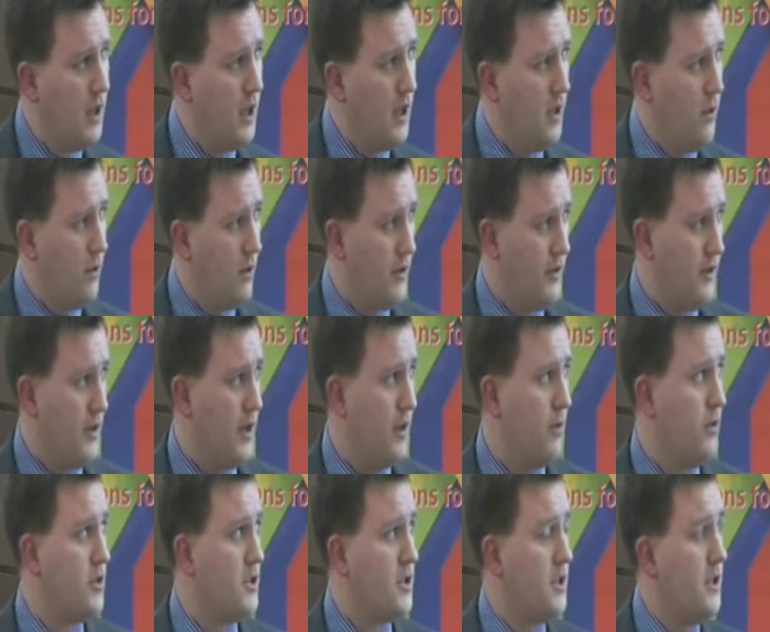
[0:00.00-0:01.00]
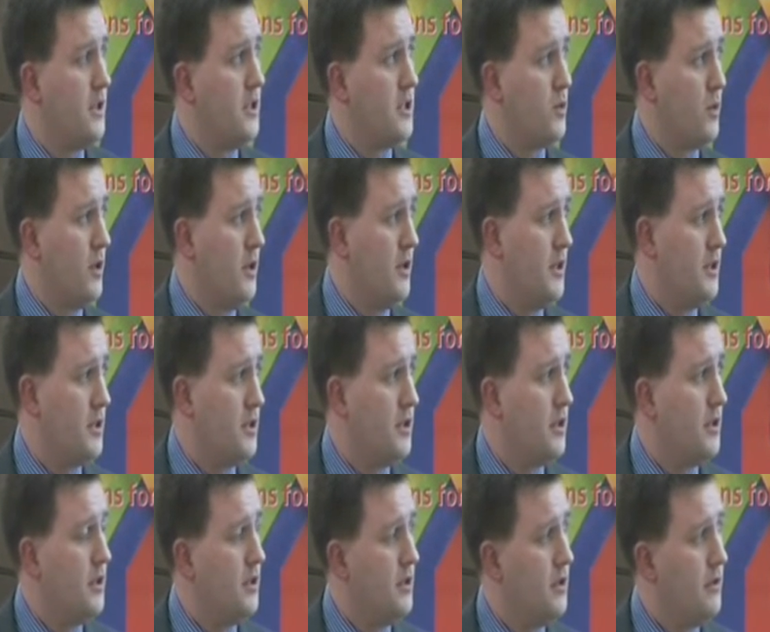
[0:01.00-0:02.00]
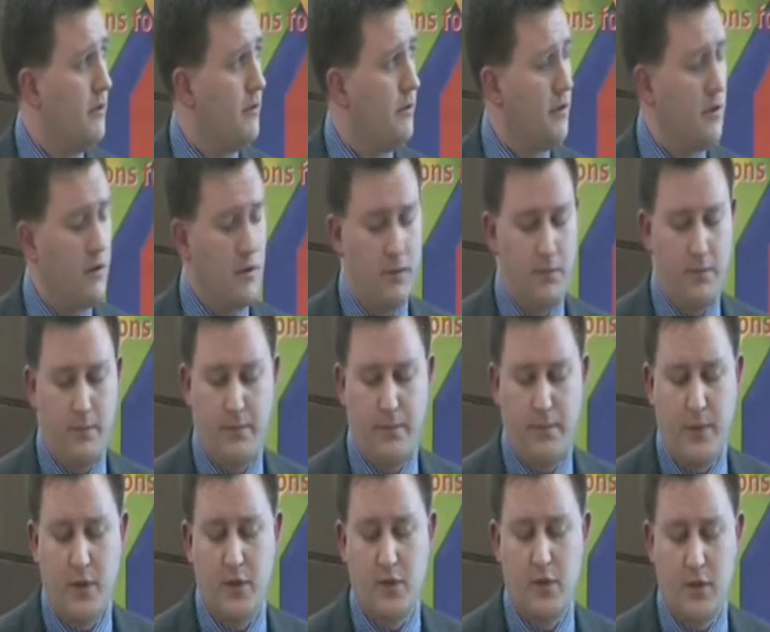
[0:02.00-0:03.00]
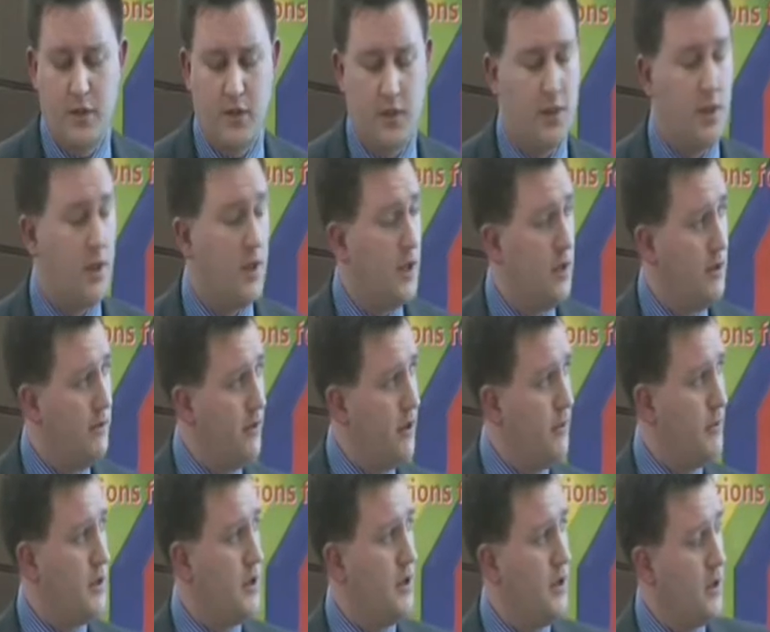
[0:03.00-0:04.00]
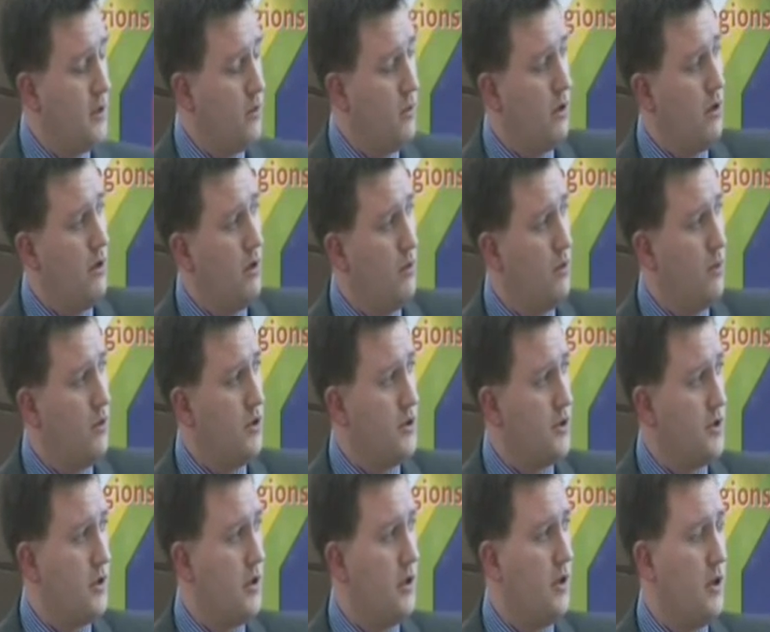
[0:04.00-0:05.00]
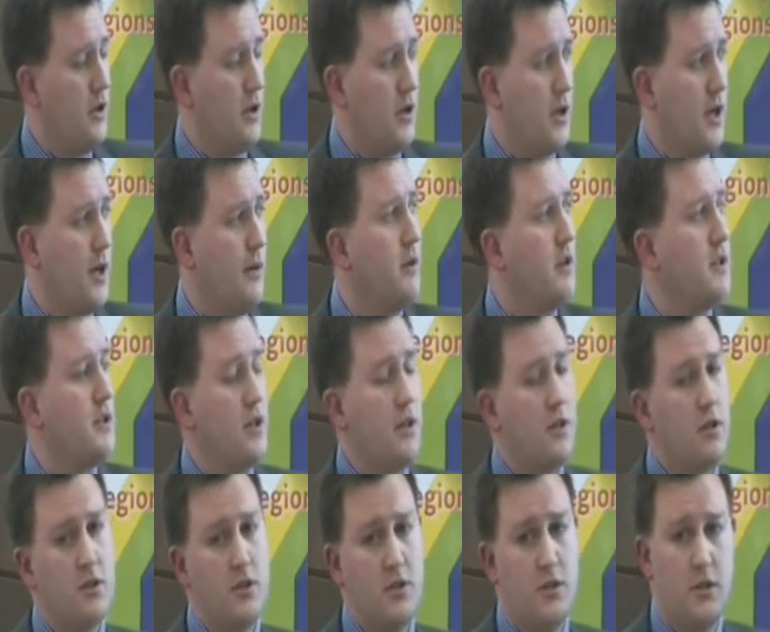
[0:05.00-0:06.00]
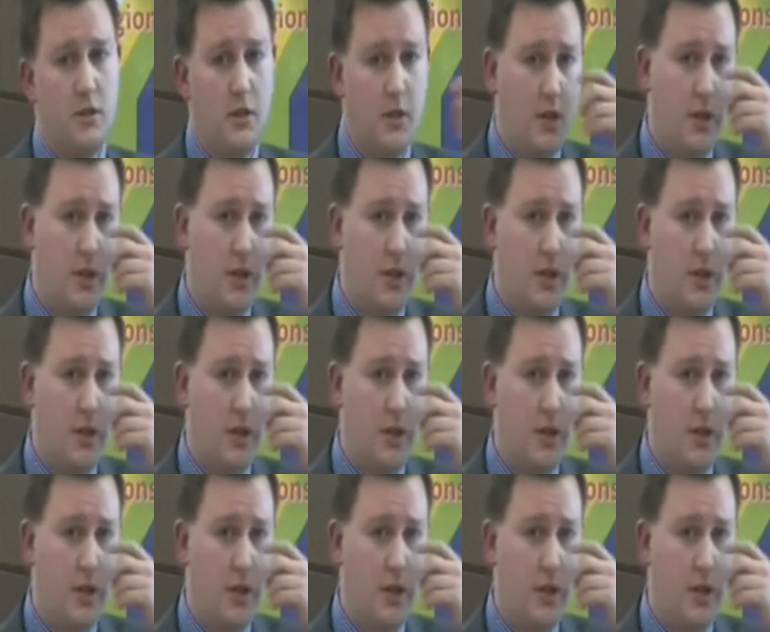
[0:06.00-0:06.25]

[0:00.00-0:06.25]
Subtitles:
And one thing I would say as well, actually, the pictures I set out at the very beginning, one of them was our Cabinet Secretary